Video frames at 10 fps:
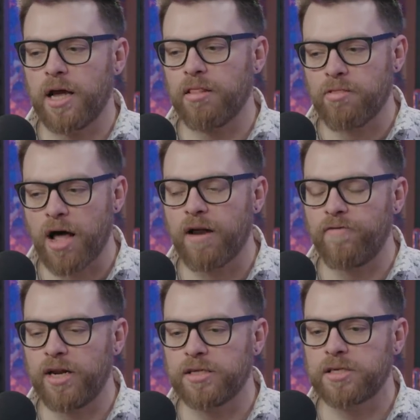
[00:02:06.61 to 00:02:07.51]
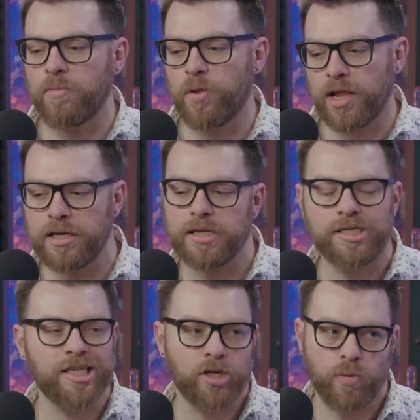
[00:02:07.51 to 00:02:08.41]
a lot of it is completely
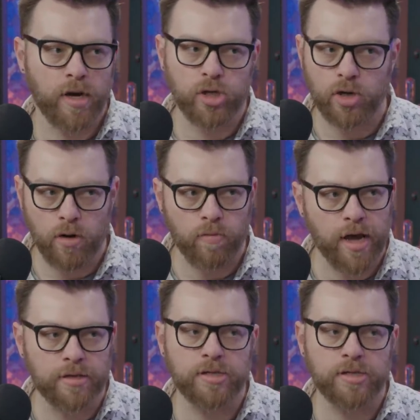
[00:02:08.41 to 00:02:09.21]
situational, right?